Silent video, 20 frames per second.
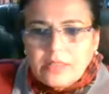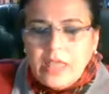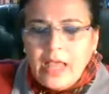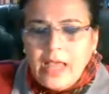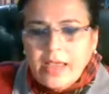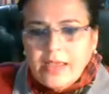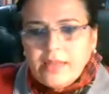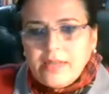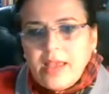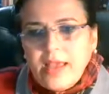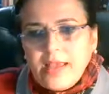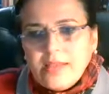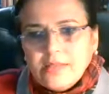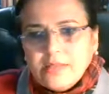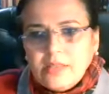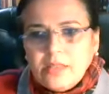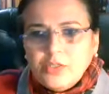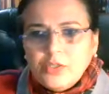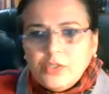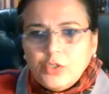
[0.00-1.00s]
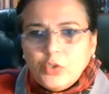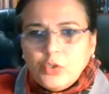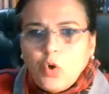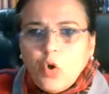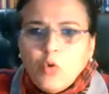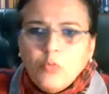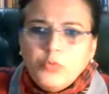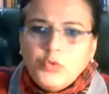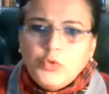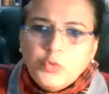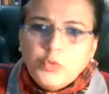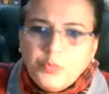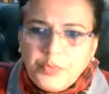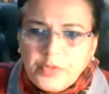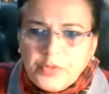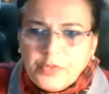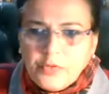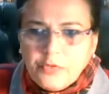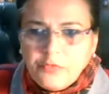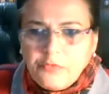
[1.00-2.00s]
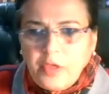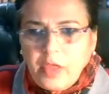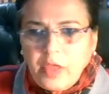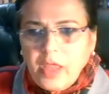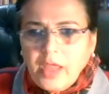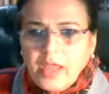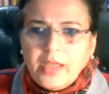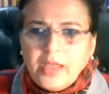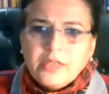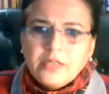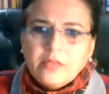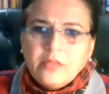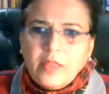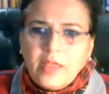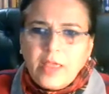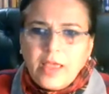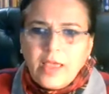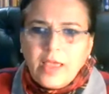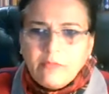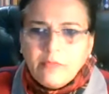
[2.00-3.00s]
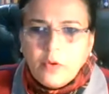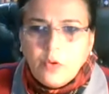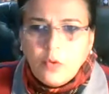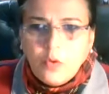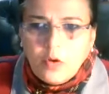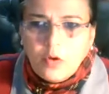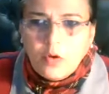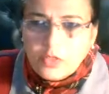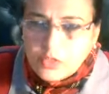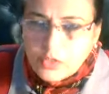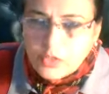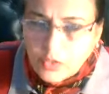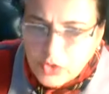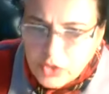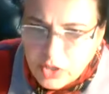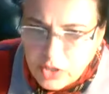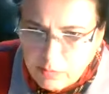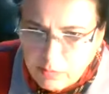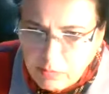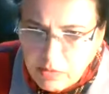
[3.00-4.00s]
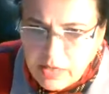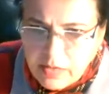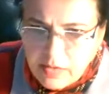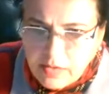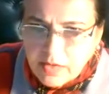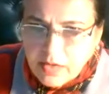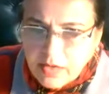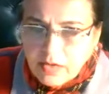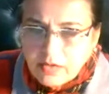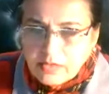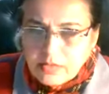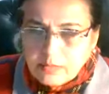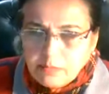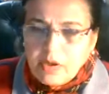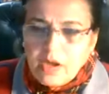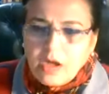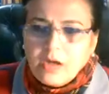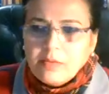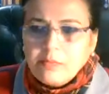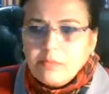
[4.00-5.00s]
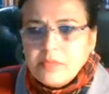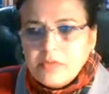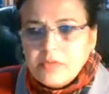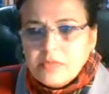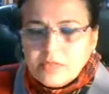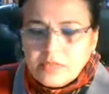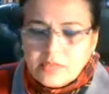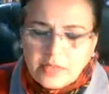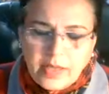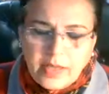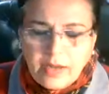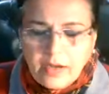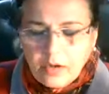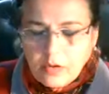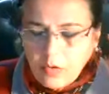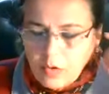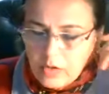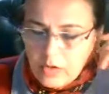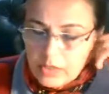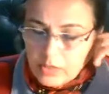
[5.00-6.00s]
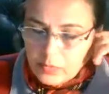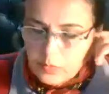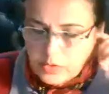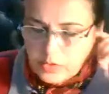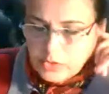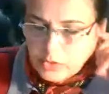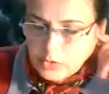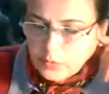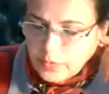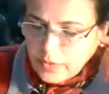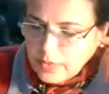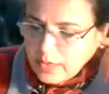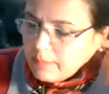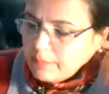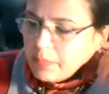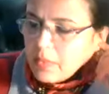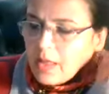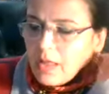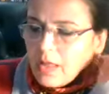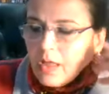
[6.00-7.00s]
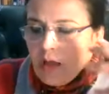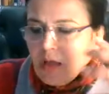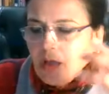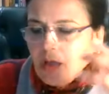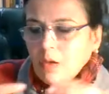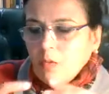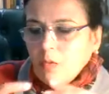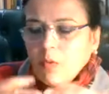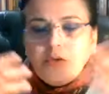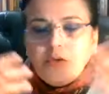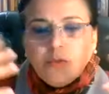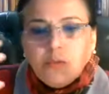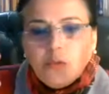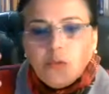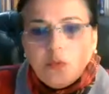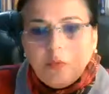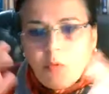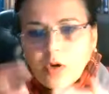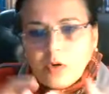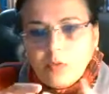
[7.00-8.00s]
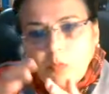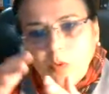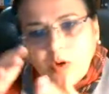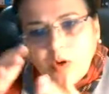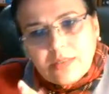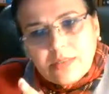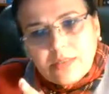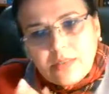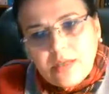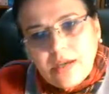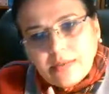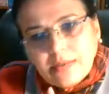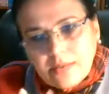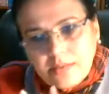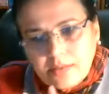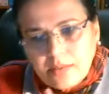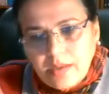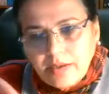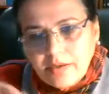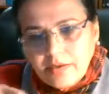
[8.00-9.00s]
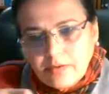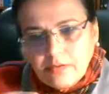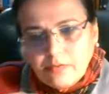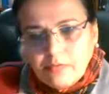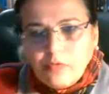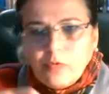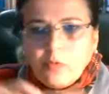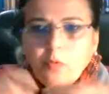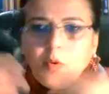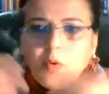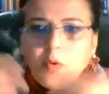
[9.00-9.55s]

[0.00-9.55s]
side has these stormtroopers of hate. They have a whole social media department, cell, call it what you will. What is the other side, for